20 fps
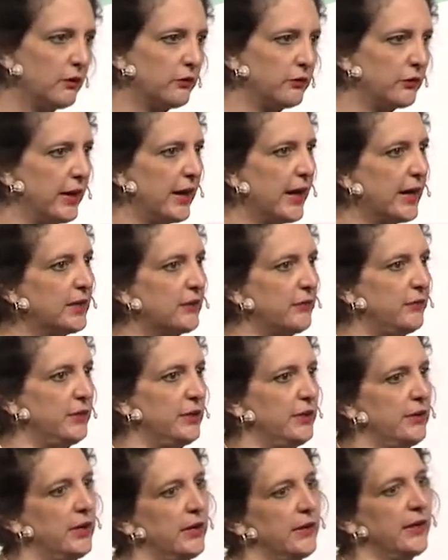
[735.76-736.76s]
So I had to
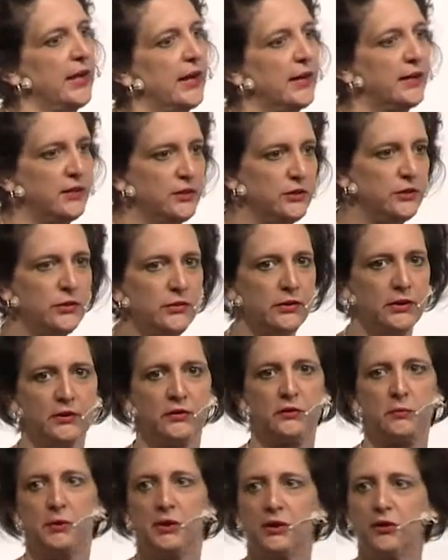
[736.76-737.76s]
figure out how to do
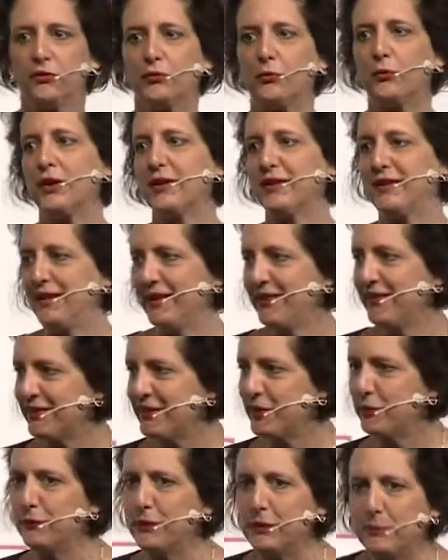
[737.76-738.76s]
this because what the
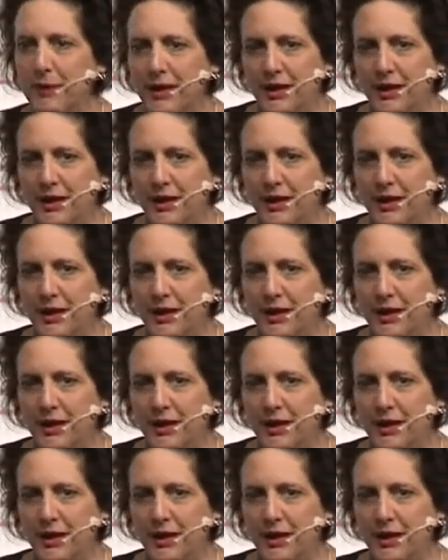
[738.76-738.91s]
hell can we